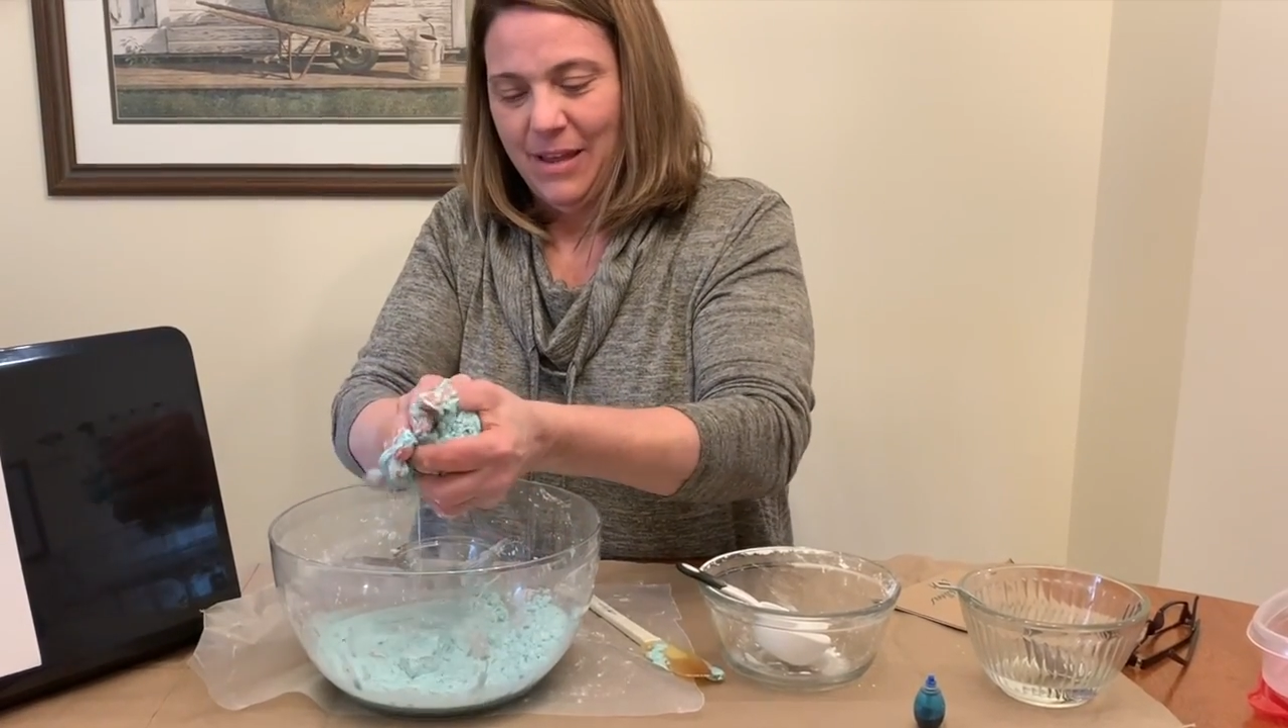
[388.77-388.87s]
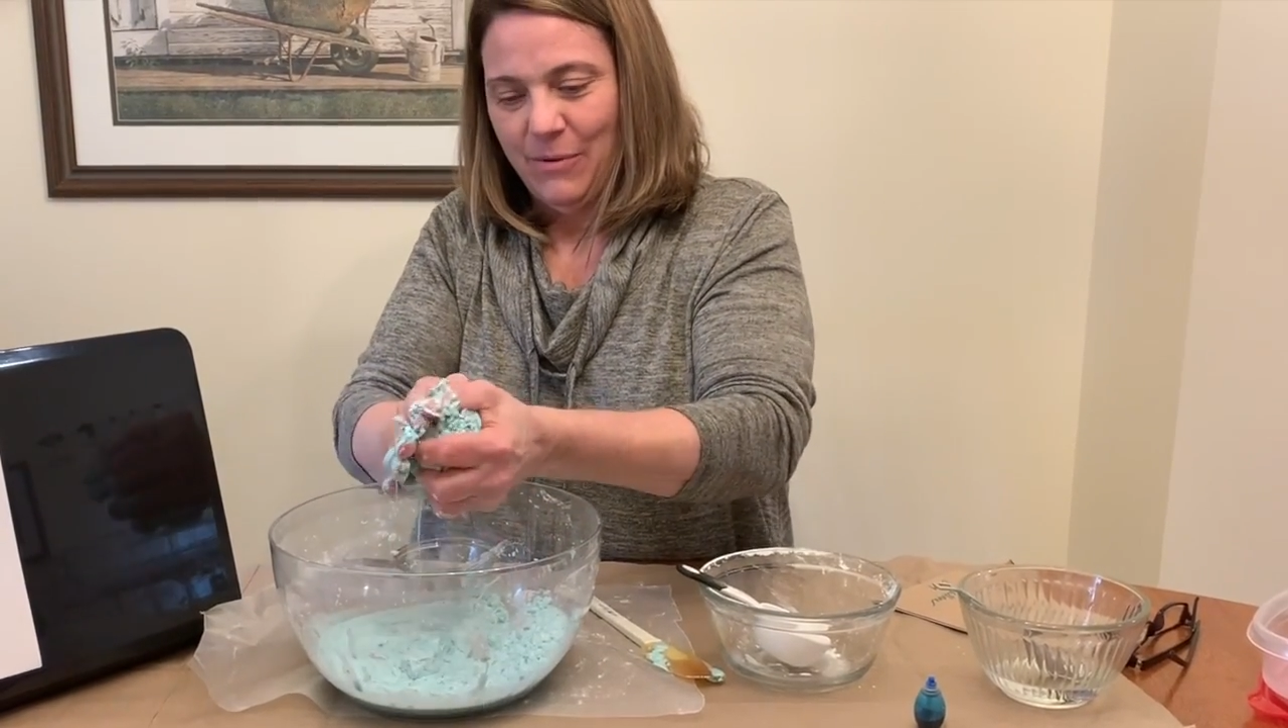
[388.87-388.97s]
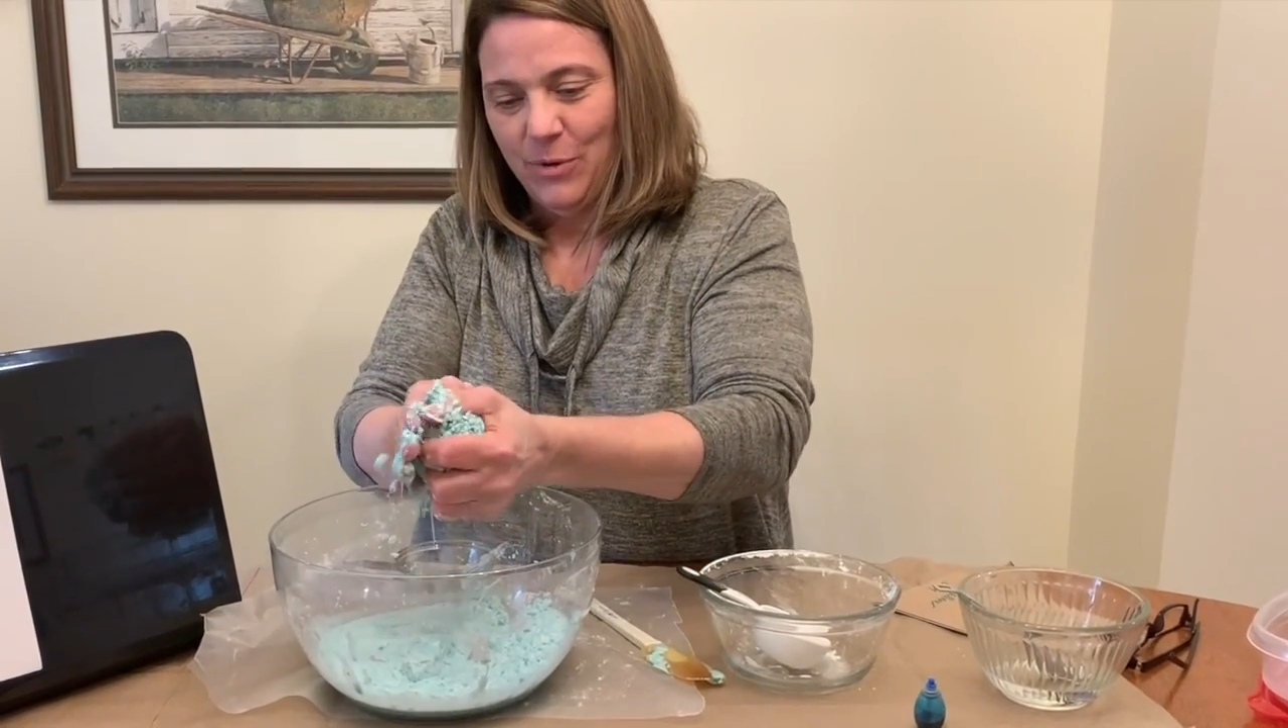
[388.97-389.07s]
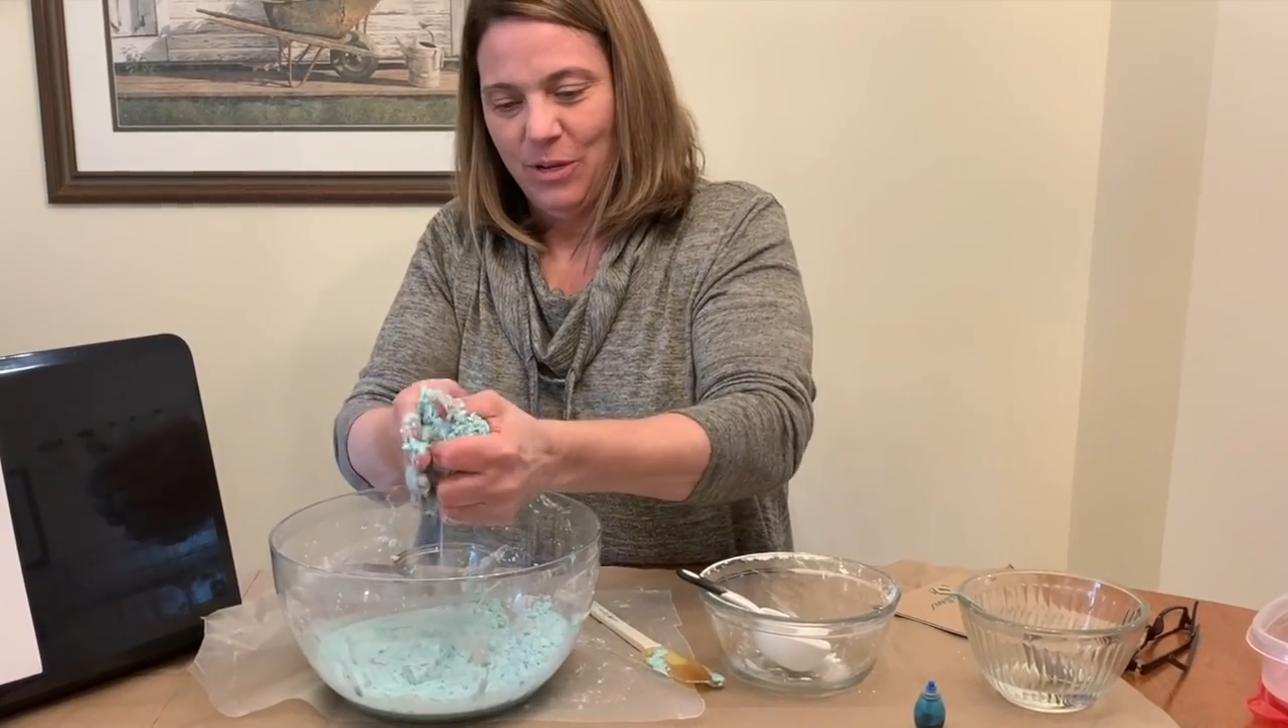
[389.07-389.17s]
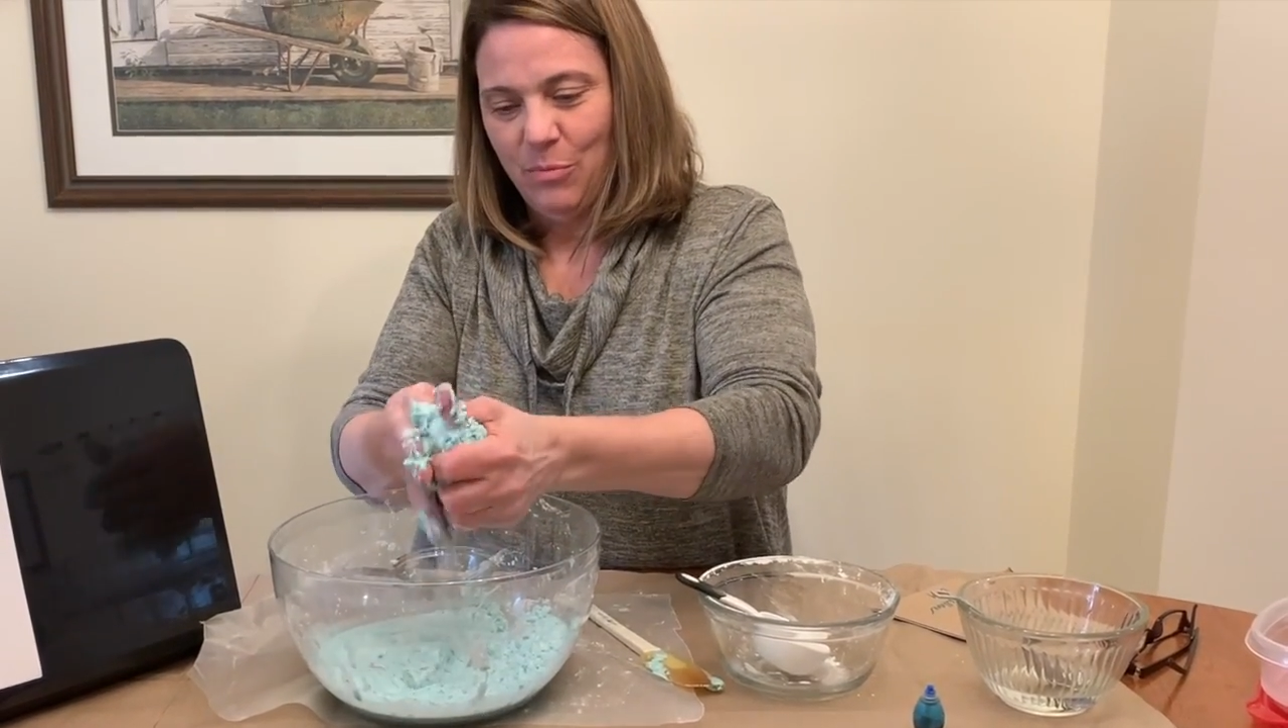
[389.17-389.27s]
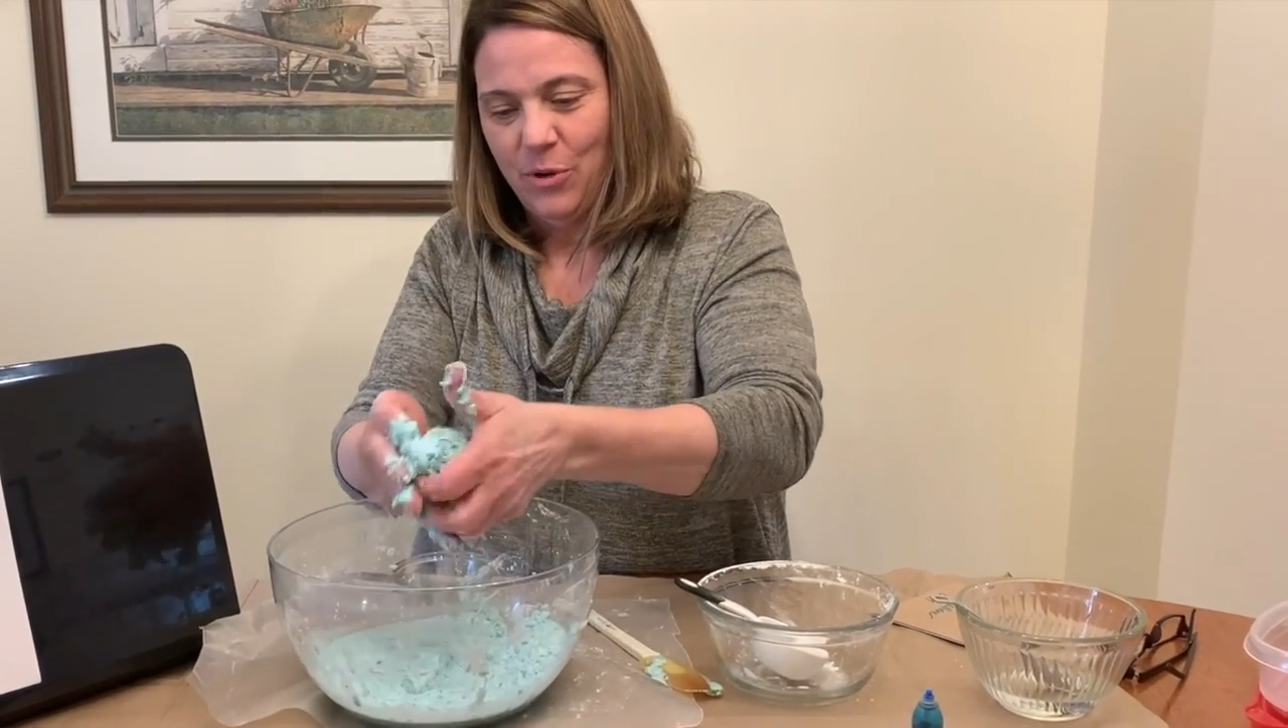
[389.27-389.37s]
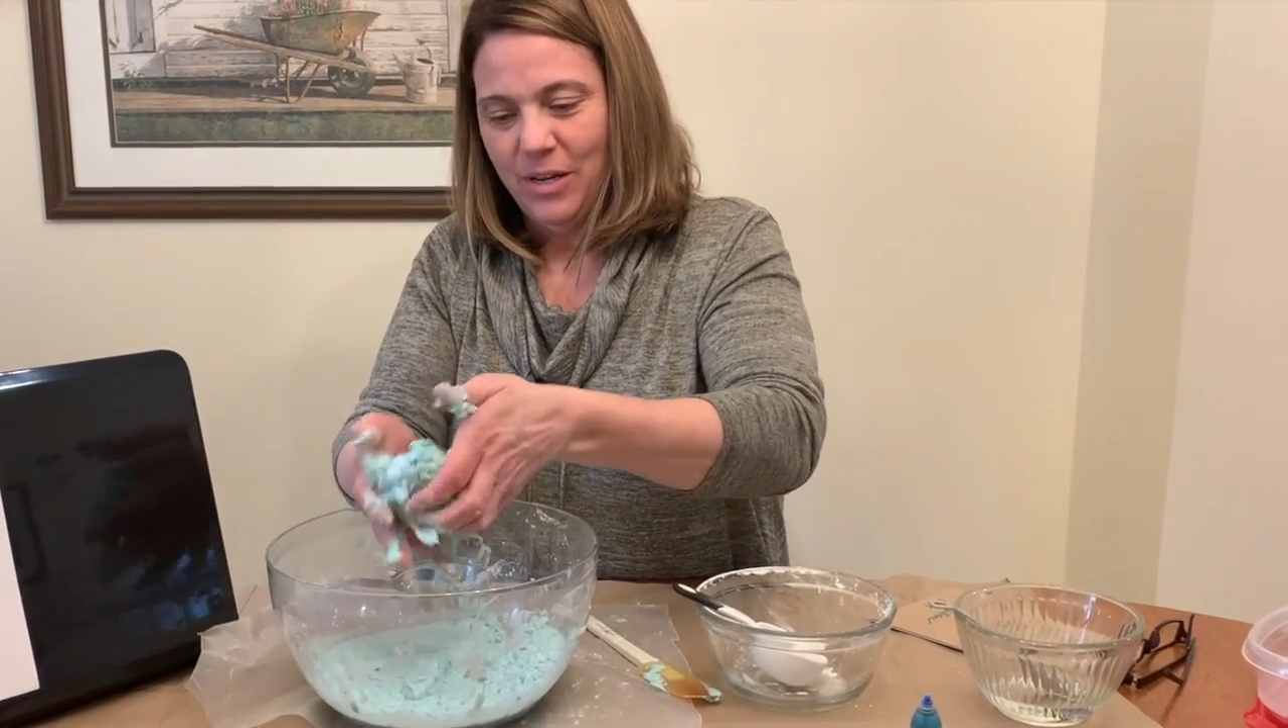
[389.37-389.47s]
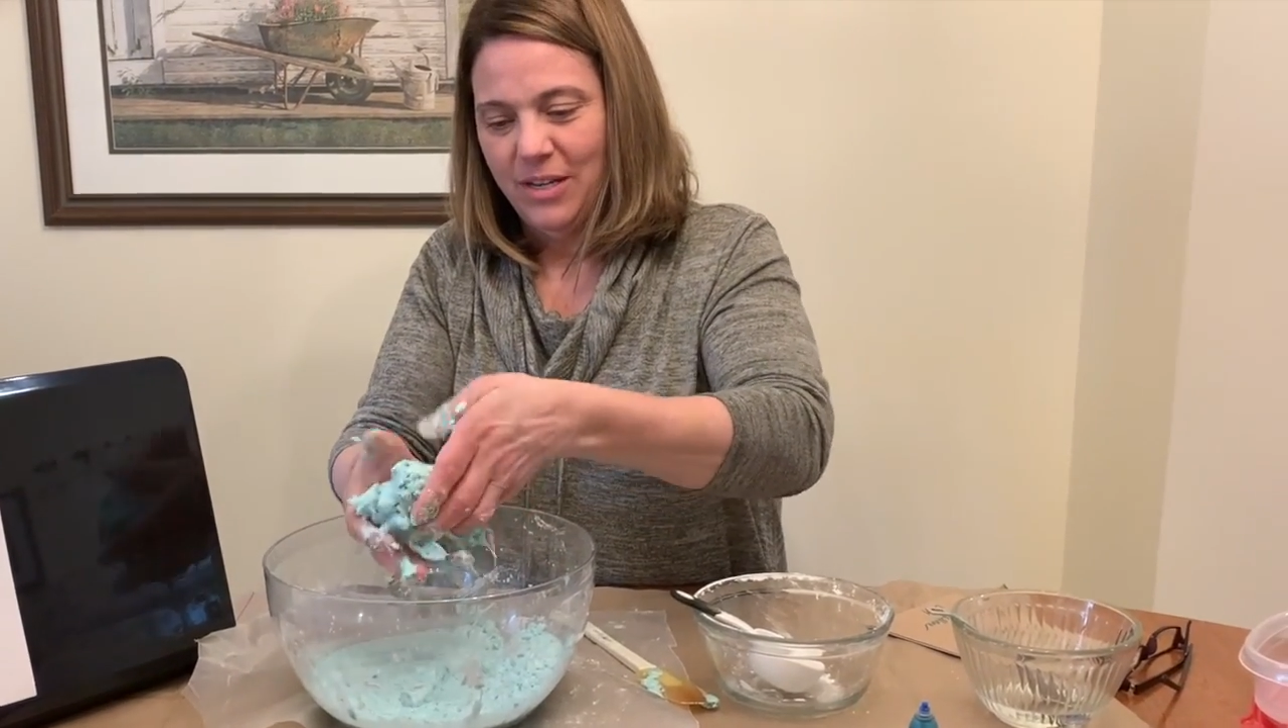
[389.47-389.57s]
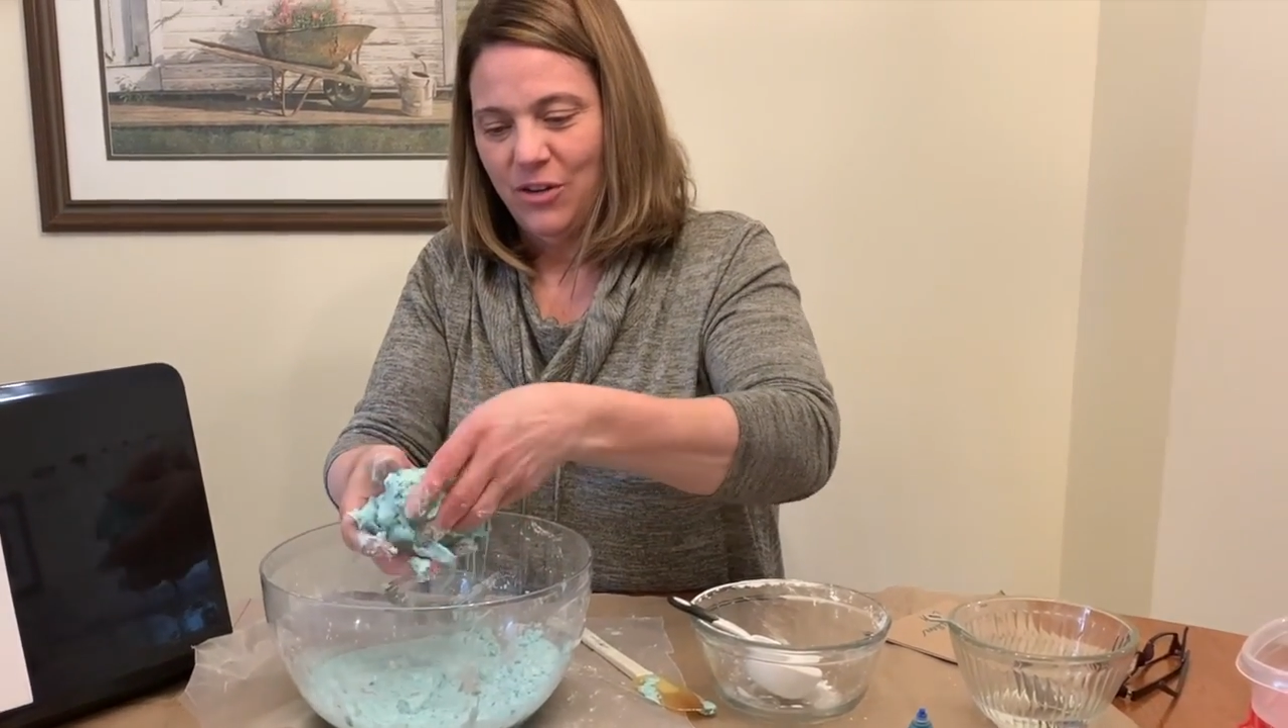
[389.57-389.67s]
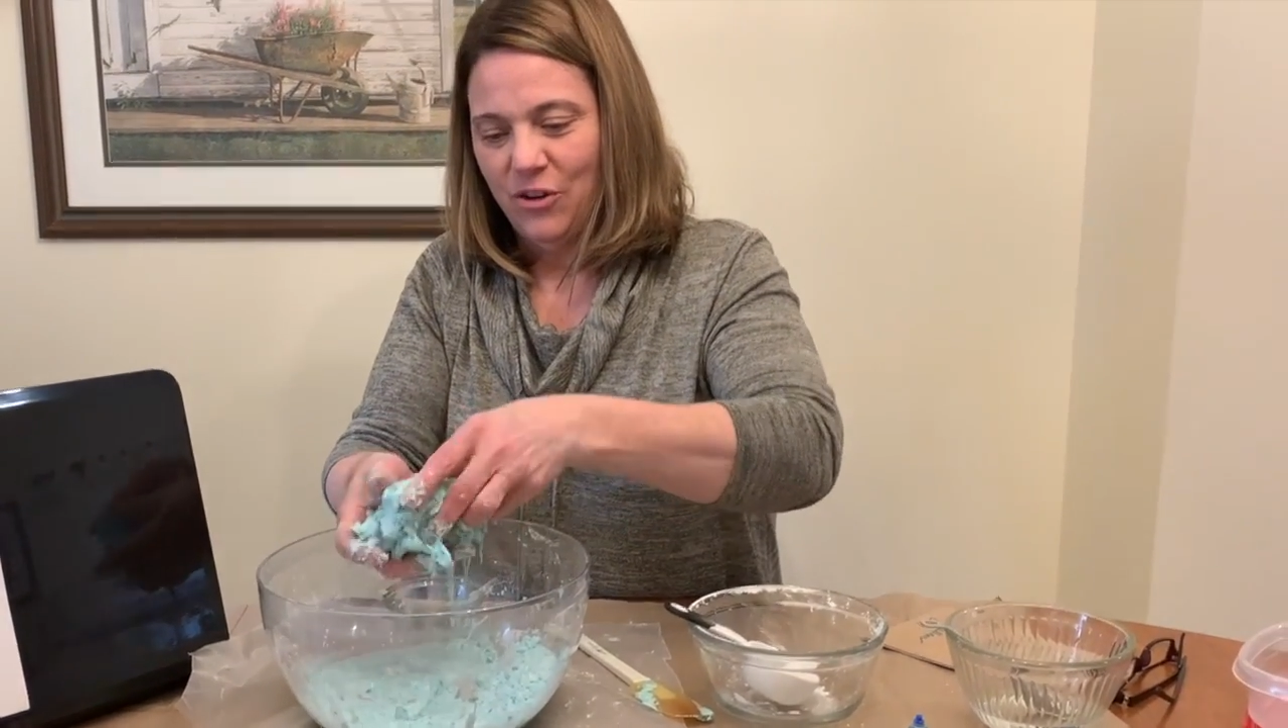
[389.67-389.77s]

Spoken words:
when you put it in